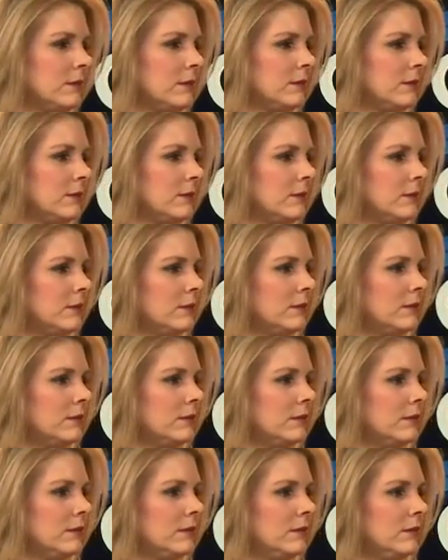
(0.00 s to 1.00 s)

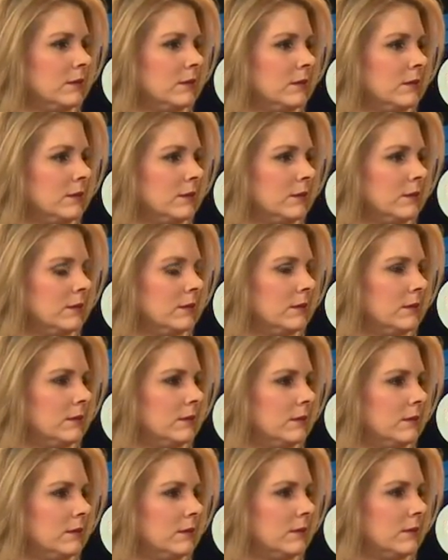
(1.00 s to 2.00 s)

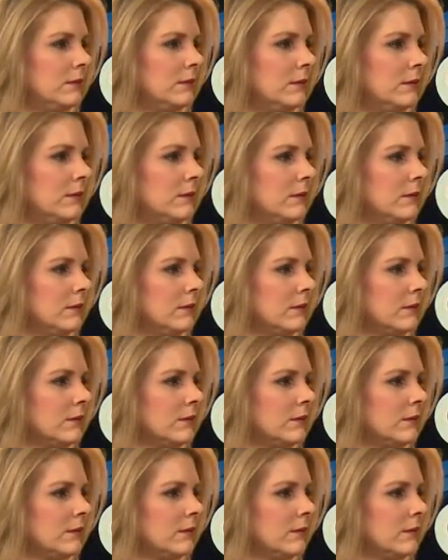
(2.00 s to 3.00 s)

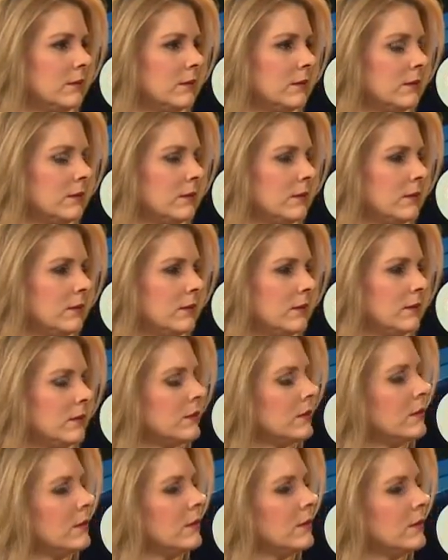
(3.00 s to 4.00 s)

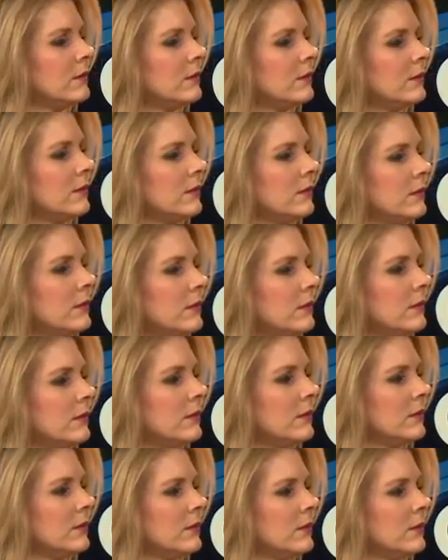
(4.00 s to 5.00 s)

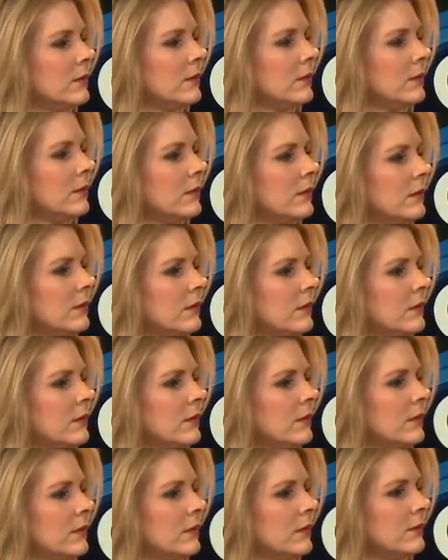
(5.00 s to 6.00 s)

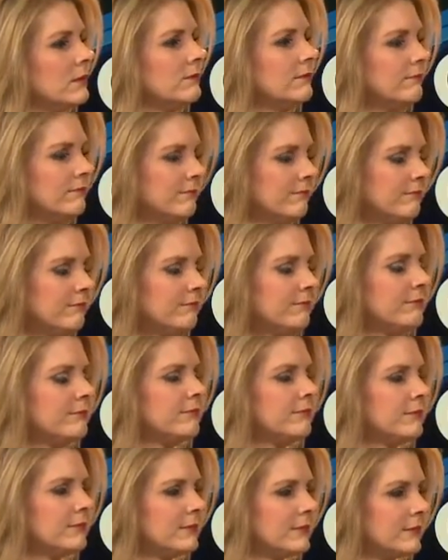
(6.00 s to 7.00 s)

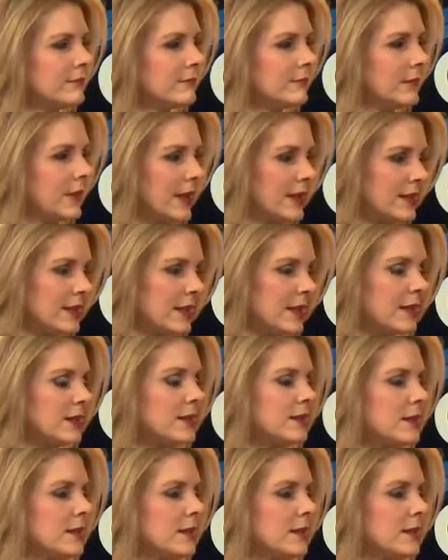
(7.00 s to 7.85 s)
[no speech]